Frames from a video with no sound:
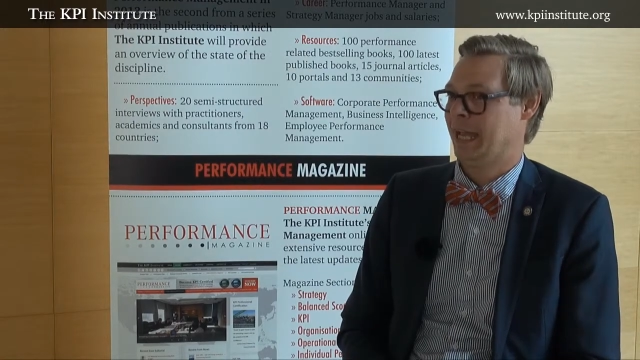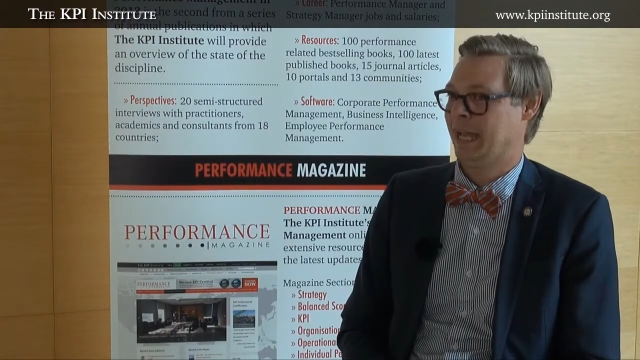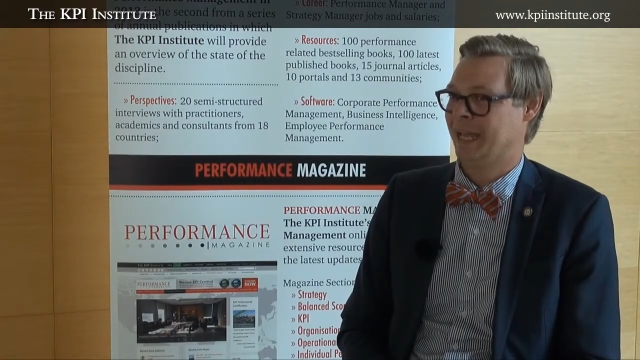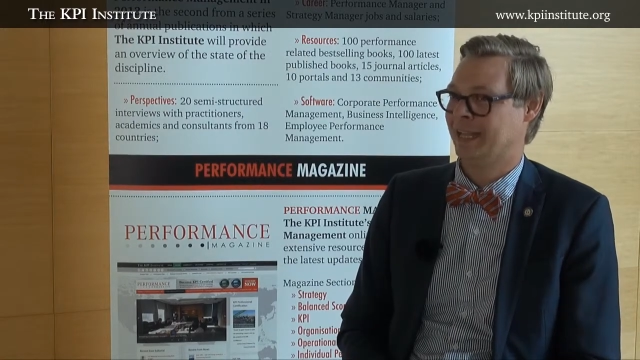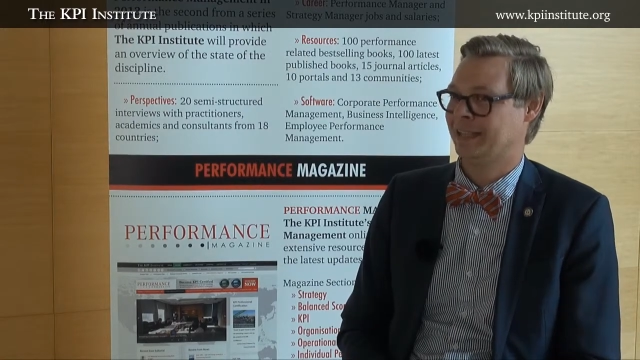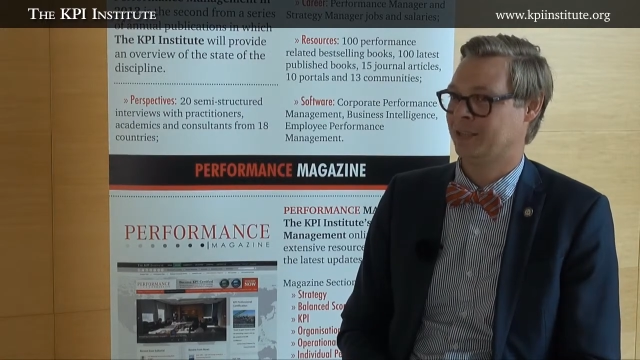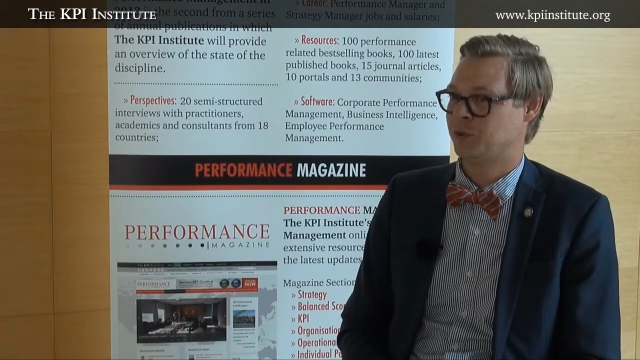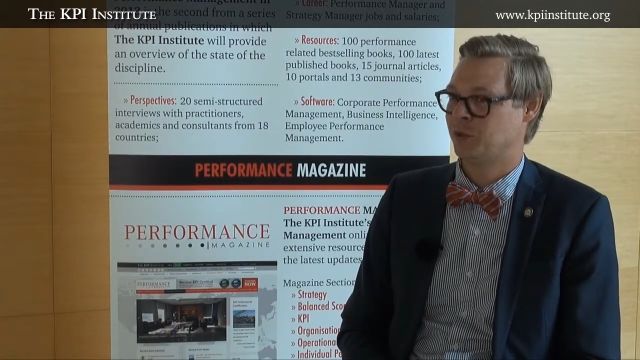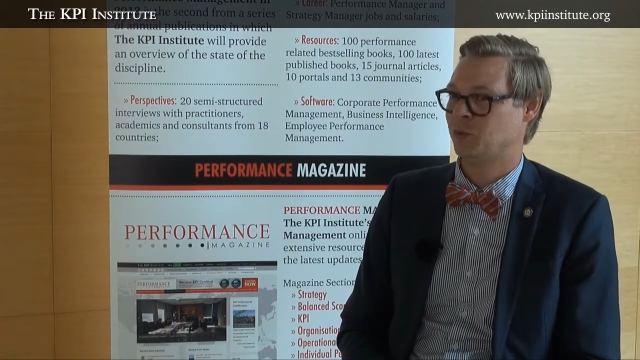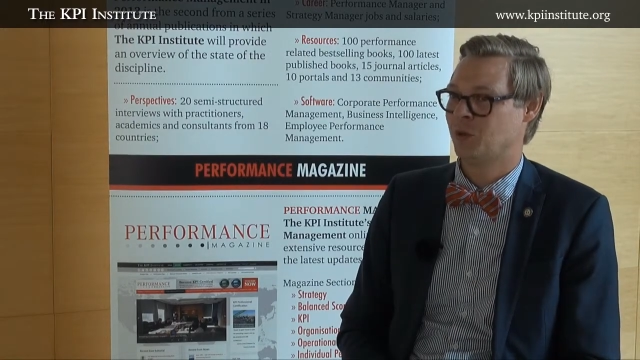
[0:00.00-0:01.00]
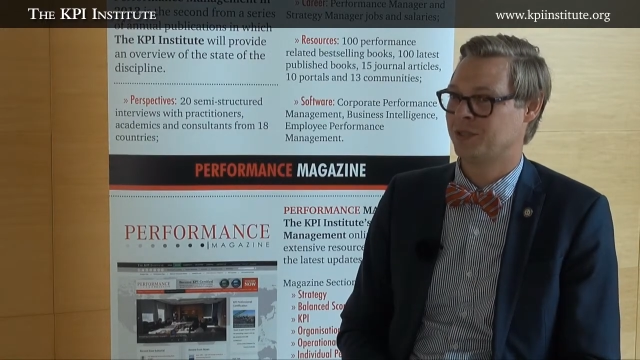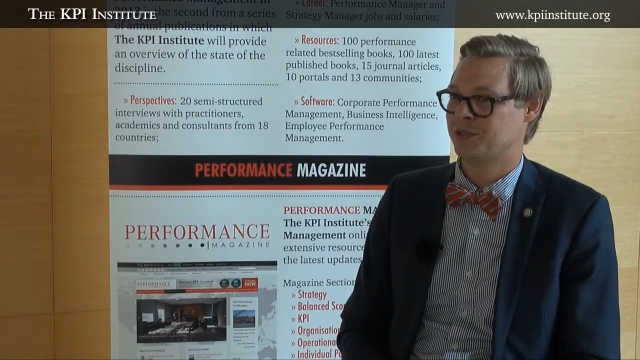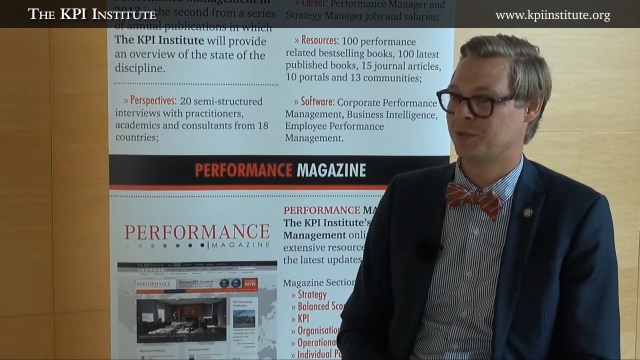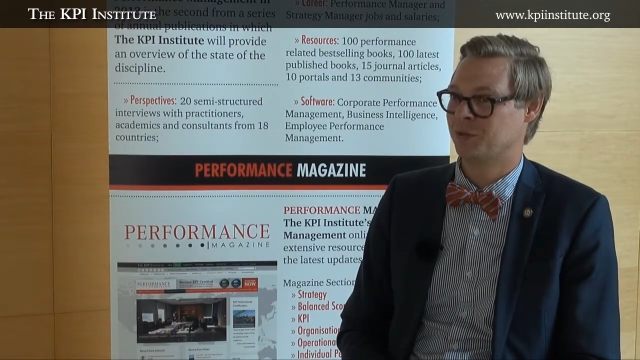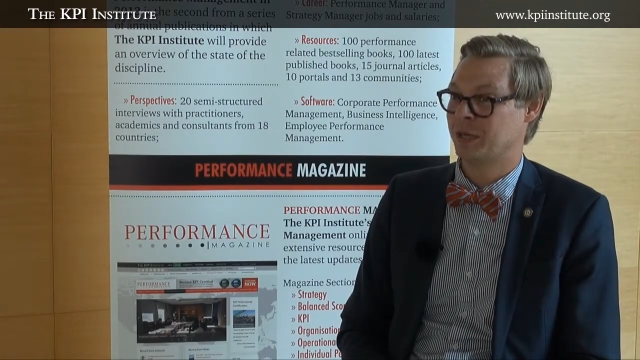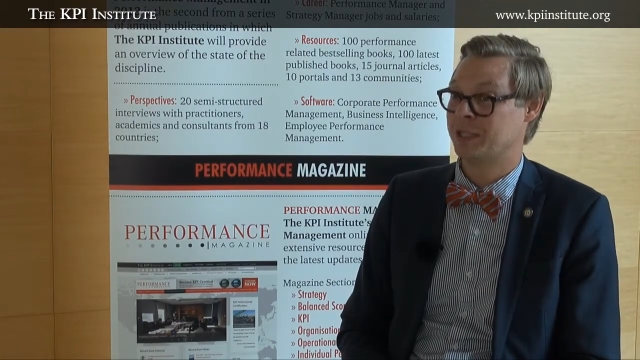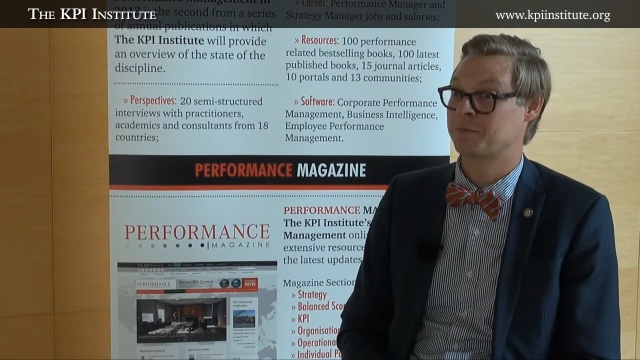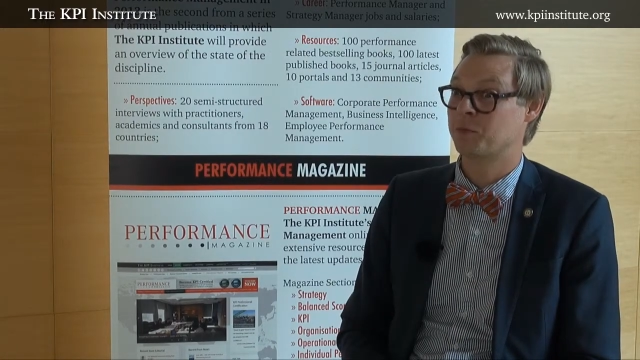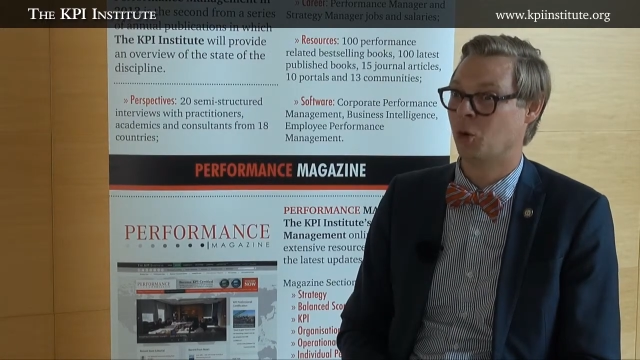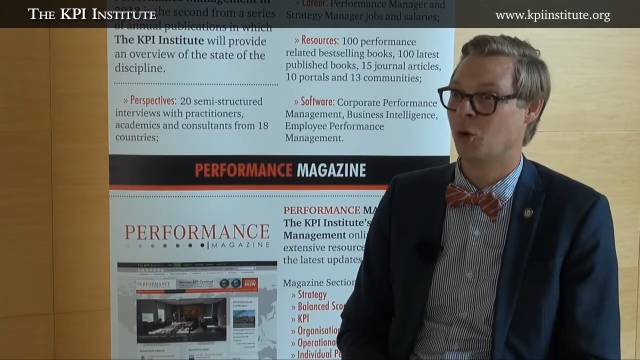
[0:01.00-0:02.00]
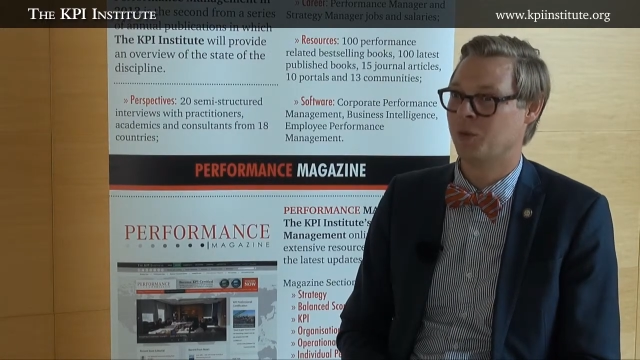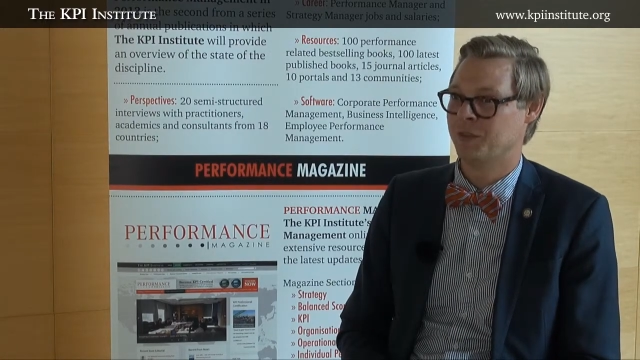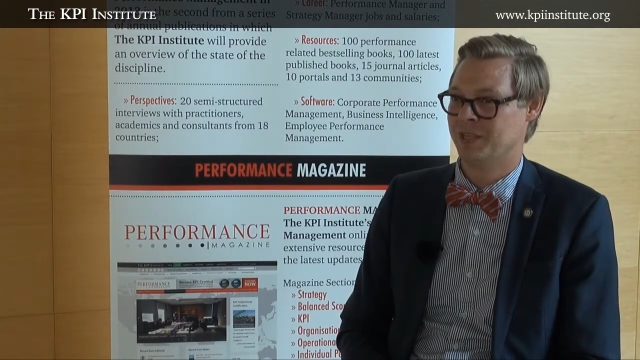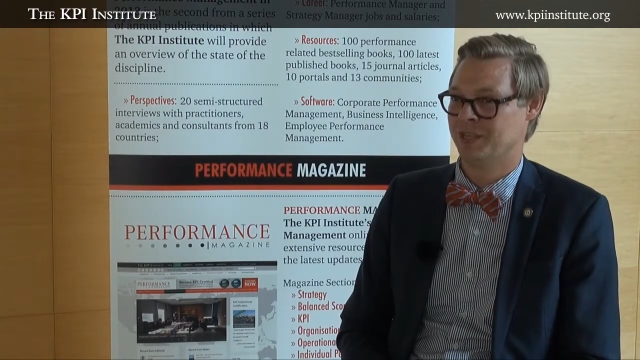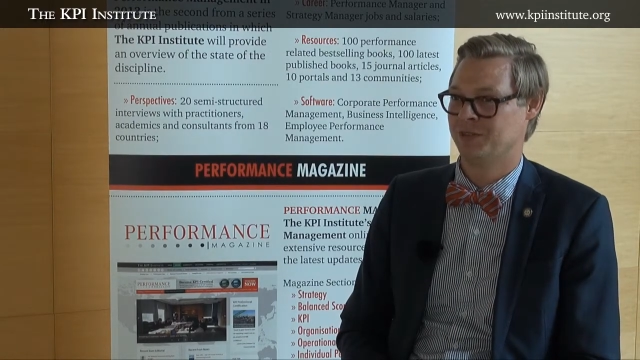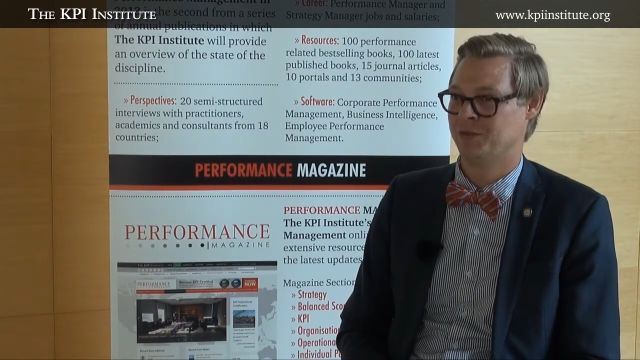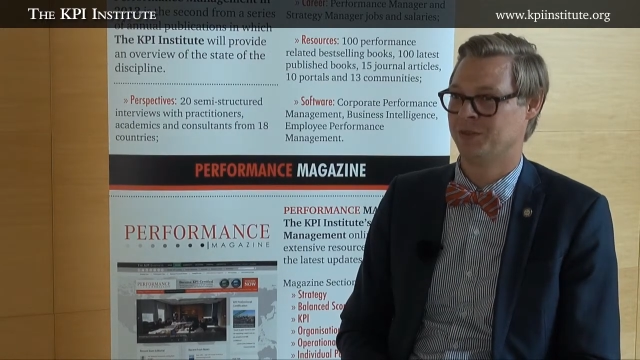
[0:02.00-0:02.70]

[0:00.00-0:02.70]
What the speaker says: And you don't want to explore with these,